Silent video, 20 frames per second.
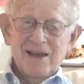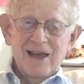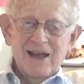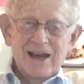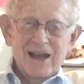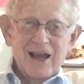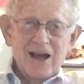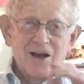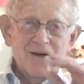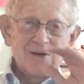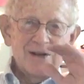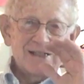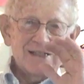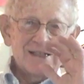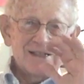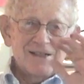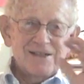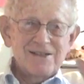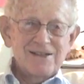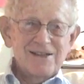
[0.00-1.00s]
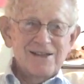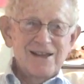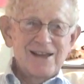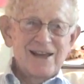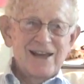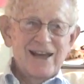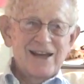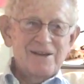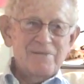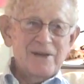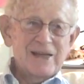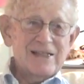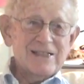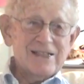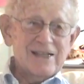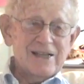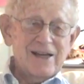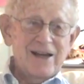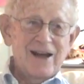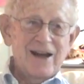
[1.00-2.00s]
and he always had a big
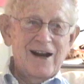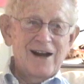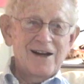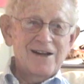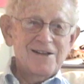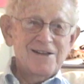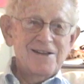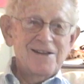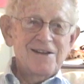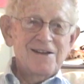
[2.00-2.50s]
cigar.